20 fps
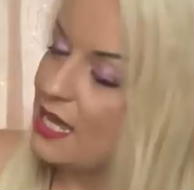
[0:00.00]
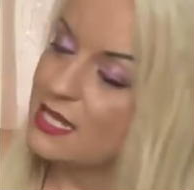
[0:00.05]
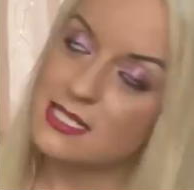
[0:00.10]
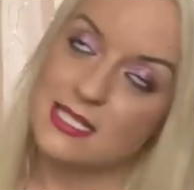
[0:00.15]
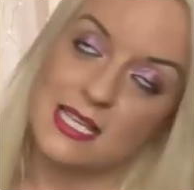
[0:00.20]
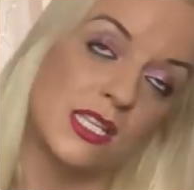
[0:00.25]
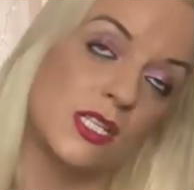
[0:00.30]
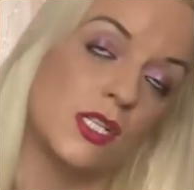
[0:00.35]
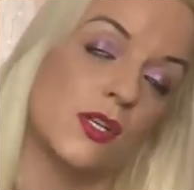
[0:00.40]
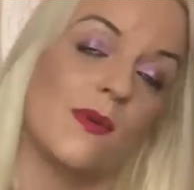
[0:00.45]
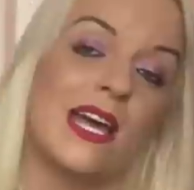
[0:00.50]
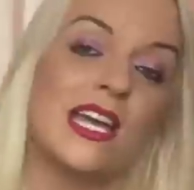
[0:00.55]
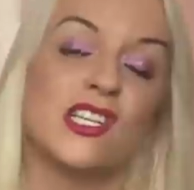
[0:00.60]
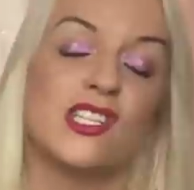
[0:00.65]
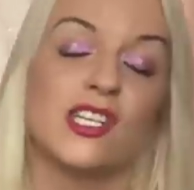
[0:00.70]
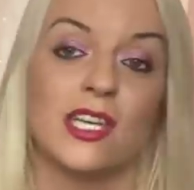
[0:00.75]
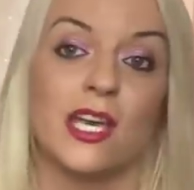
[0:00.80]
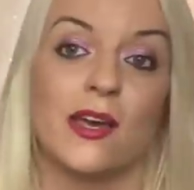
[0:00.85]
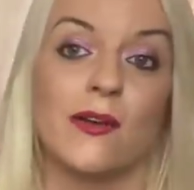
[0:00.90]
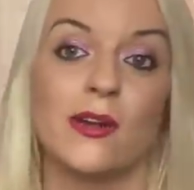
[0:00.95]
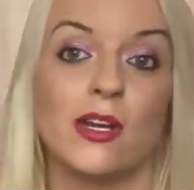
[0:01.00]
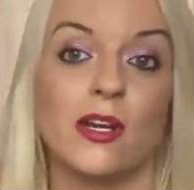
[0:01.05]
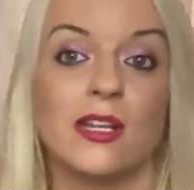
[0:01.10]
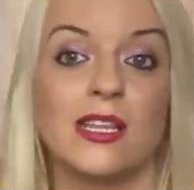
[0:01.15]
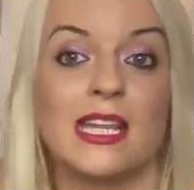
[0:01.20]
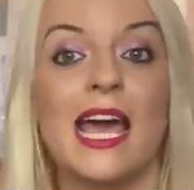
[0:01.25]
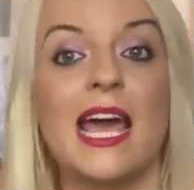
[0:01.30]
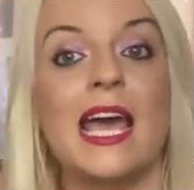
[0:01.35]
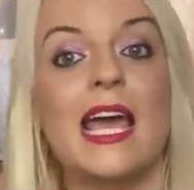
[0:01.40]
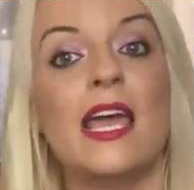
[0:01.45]
situation going on
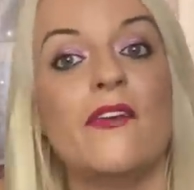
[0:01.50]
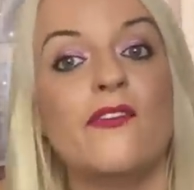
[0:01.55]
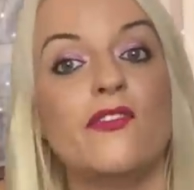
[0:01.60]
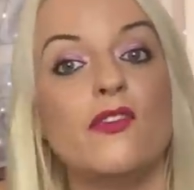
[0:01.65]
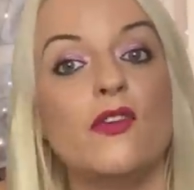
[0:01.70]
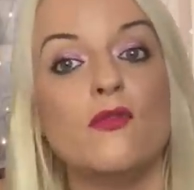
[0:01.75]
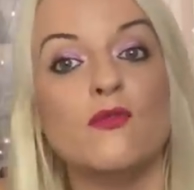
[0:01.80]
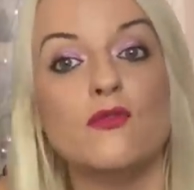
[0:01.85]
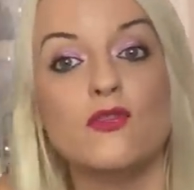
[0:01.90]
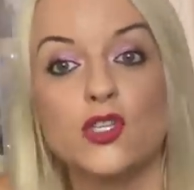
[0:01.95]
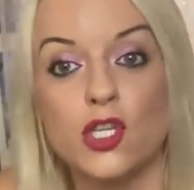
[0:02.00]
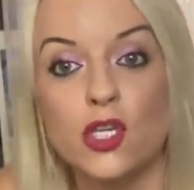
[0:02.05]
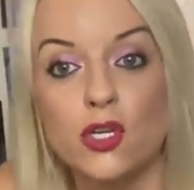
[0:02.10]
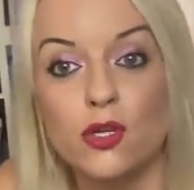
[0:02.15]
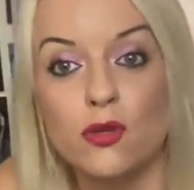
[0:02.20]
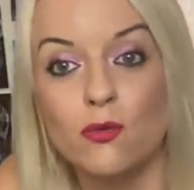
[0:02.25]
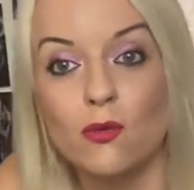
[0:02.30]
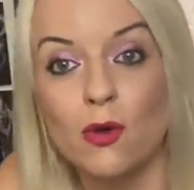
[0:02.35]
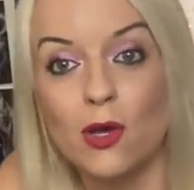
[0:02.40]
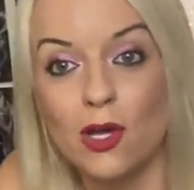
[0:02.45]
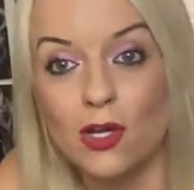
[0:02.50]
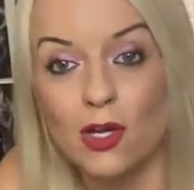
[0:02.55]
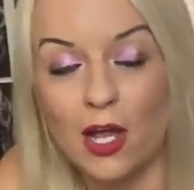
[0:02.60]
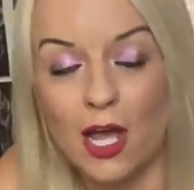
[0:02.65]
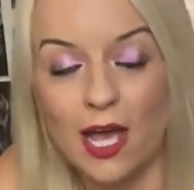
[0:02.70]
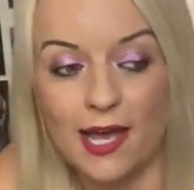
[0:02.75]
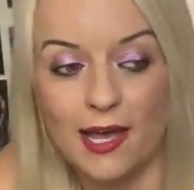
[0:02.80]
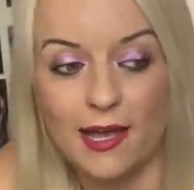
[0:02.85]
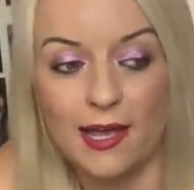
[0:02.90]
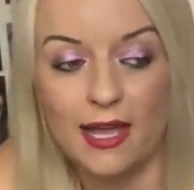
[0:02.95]
there if you do
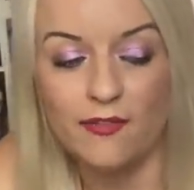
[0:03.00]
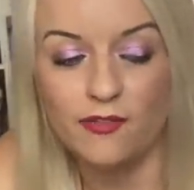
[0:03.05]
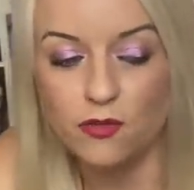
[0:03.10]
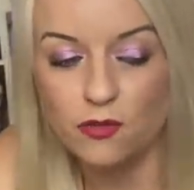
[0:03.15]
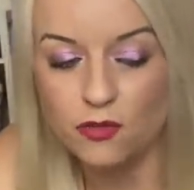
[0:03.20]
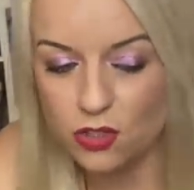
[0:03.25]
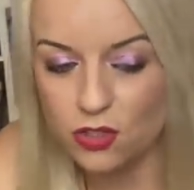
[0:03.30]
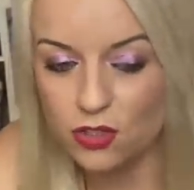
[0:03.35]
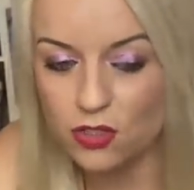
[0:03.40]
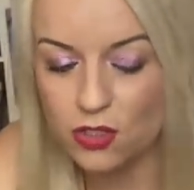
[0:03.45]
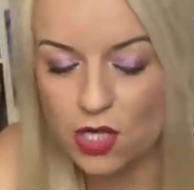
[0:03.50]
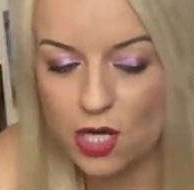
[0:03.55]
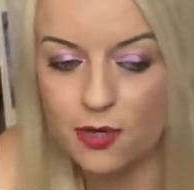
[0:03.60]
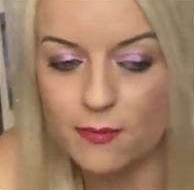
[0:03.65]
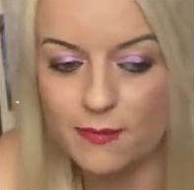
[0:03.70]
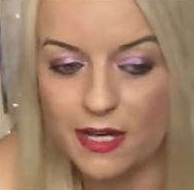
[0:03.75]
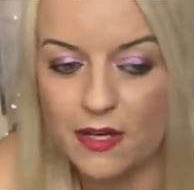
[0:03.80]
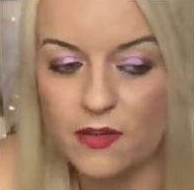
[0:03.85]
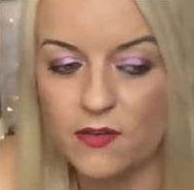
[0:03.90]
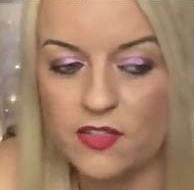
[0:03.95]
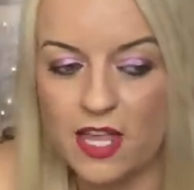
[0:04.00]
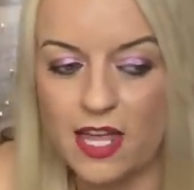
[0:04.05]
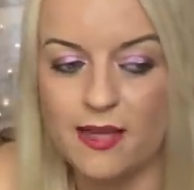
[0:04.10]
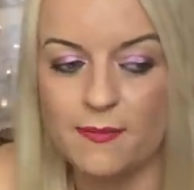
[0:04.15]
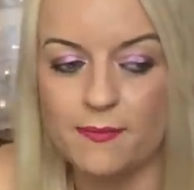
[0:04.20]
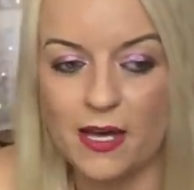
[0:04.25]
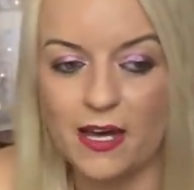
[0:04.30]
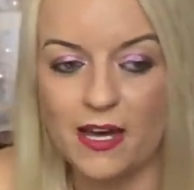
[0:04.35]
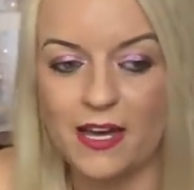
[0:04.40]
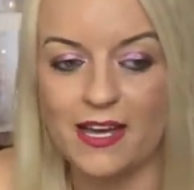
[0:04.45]
uh, if you do not know about a
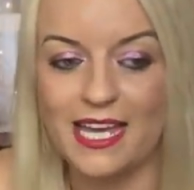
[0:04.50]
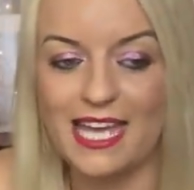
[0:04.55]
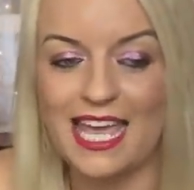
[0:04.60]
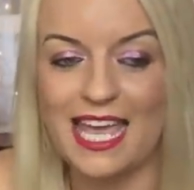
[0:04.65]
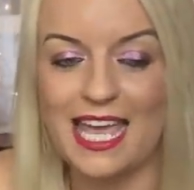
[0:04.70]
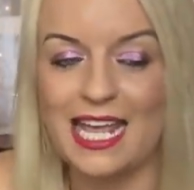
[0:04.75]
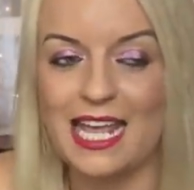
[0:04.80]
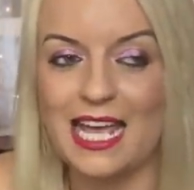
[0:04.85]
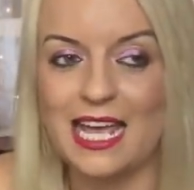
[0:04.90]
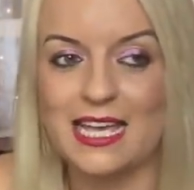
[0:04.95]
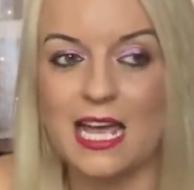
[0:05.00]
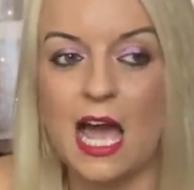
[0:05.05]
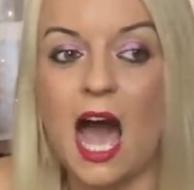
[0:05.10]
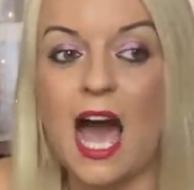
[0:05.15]
third party uh,